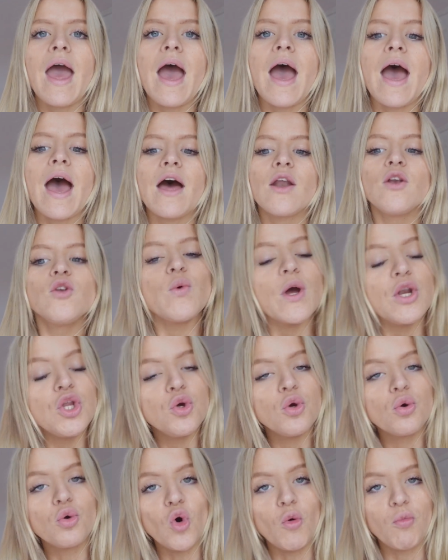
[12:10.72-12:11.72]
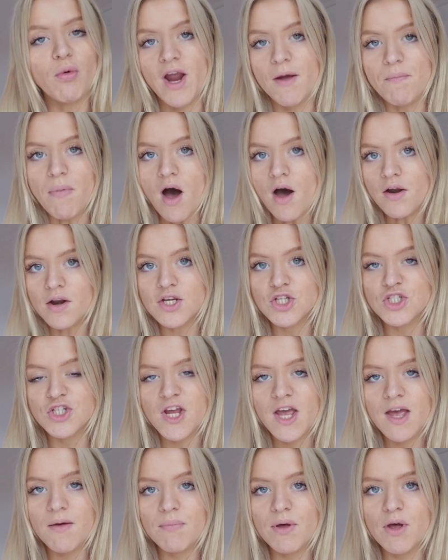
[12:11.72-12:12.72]
and when you incorporate a
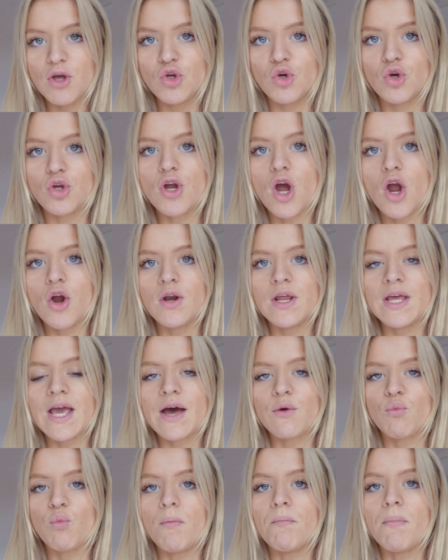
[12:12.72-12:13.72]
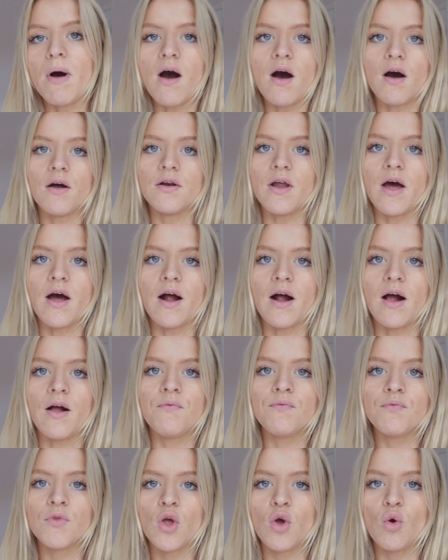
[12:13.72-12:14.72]
partnership, you can only add one partner
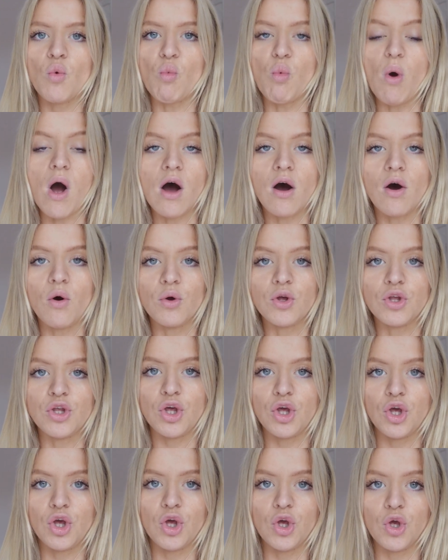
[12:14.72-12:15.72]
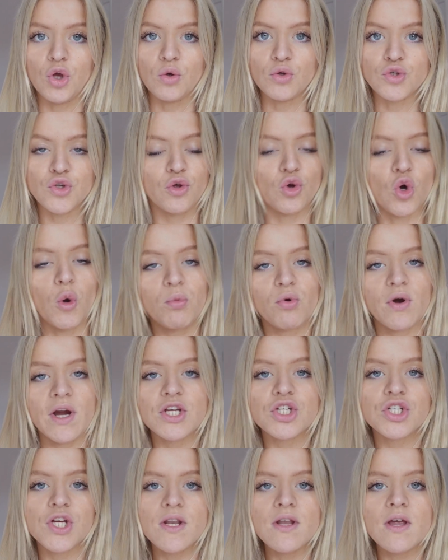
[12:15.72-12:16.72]
while you do the
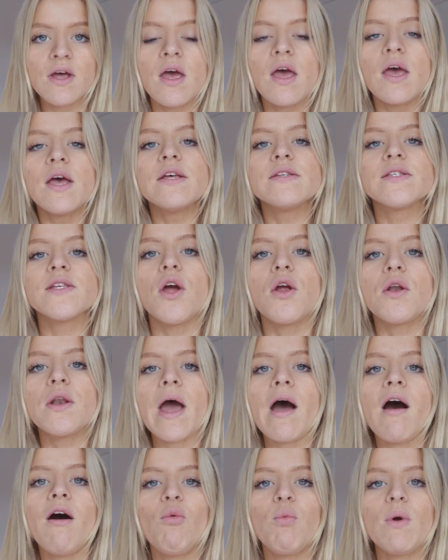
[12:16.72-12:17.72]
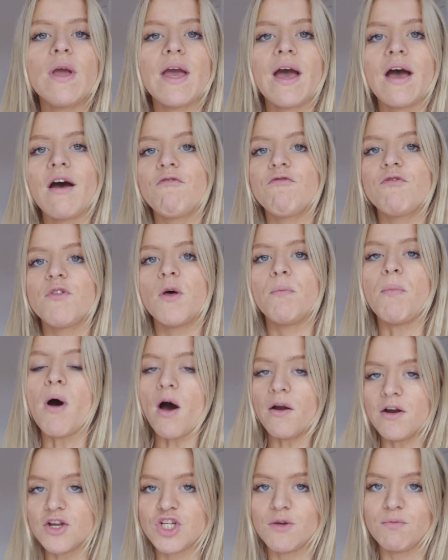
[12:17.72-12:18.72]
corporation. So now we have the
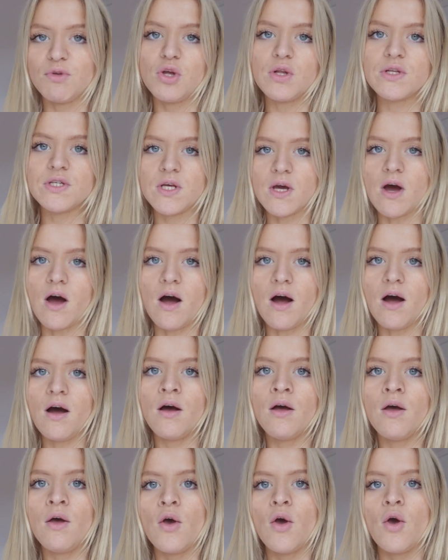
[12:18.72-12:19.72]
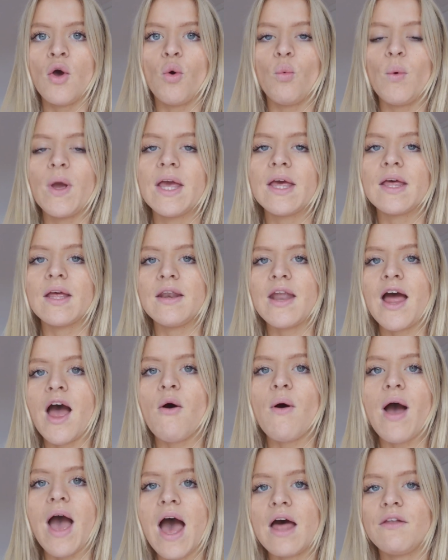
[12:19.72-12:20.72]
partnership UTR, we can
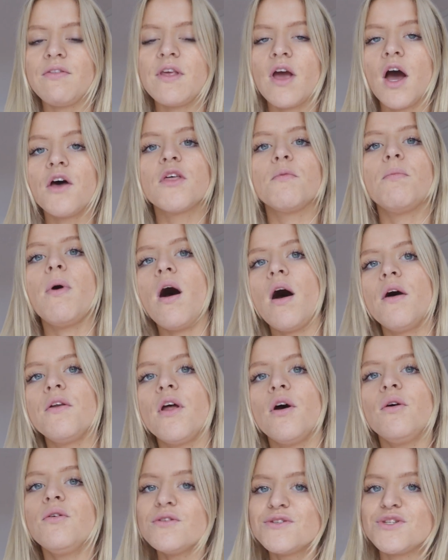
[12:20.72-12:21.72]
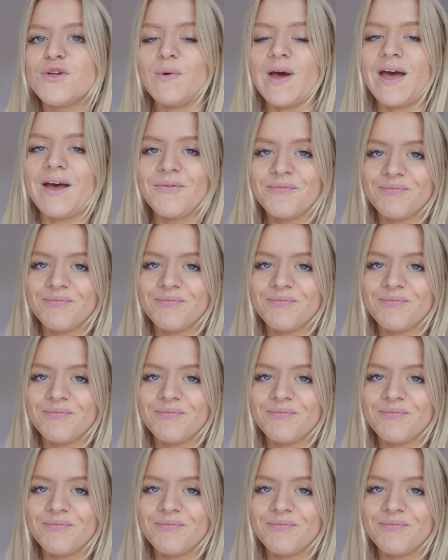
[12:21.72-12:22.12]
now add the other partner onto it.